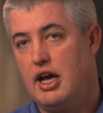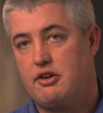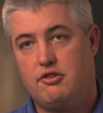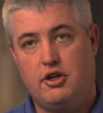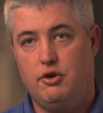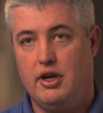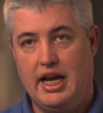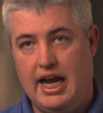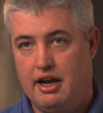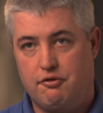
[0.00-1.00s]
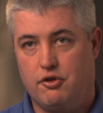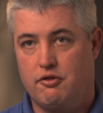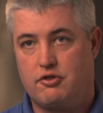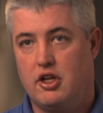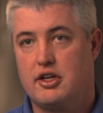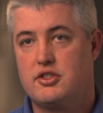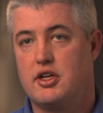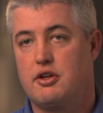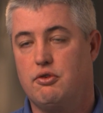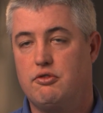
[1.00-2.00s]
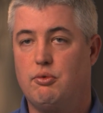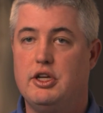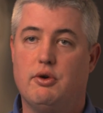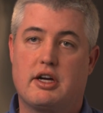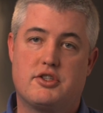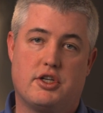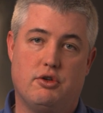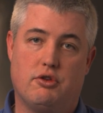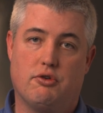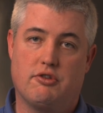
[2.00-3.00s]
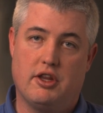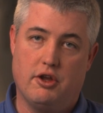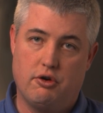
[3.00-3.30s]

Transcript: execute in a handful of clock cycles. When you execute those on the